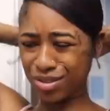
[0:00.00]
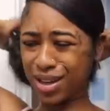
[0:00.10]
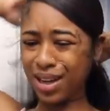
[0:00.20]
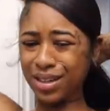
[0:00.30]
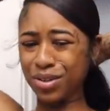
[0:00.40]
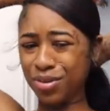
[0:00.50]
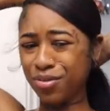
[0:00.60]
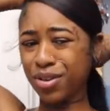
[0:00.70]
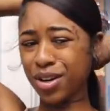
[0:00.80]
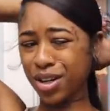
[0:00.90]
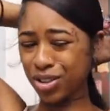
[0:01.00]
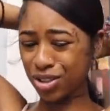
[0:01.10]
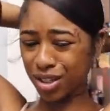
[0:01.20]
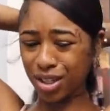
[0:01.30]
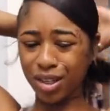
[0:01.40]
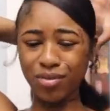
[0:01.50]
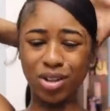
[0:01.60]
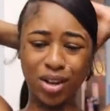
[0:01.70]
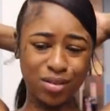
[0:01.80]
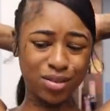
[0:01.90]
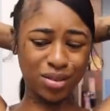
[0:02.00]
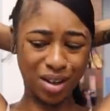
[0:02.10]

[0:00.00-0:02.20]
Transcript: you got nude for $111.